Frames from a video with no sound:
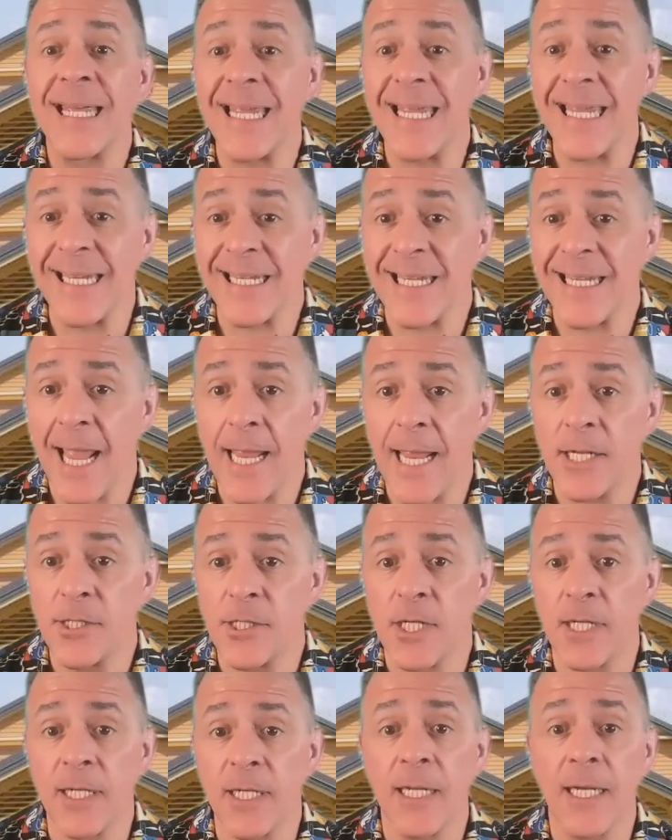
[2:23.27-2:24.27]

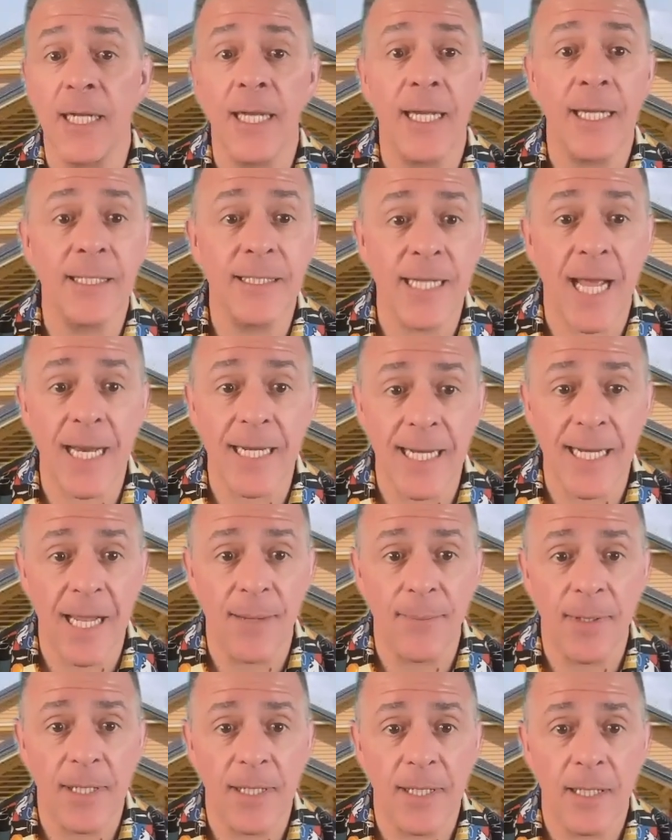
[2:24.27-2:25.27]
engaging, and
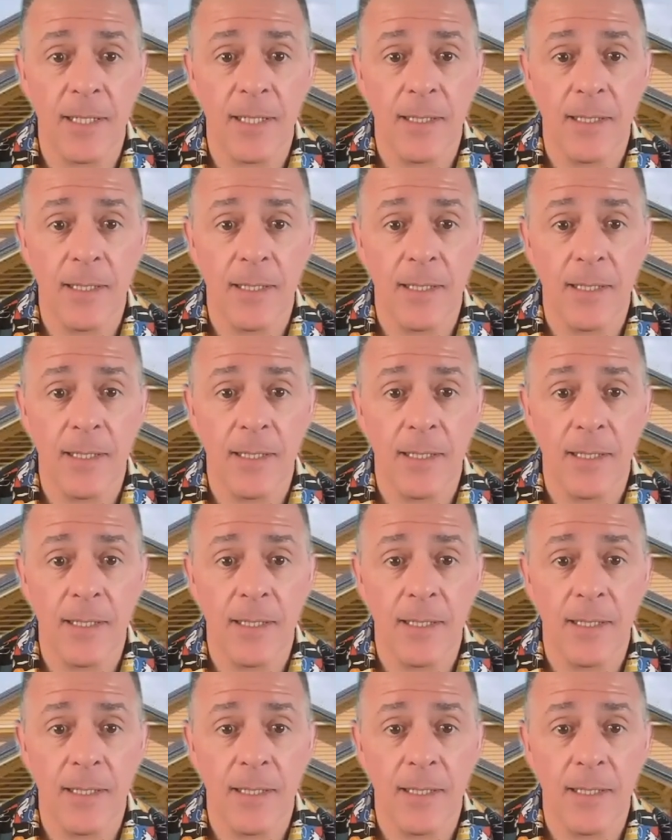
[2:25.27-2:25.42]
dynamic.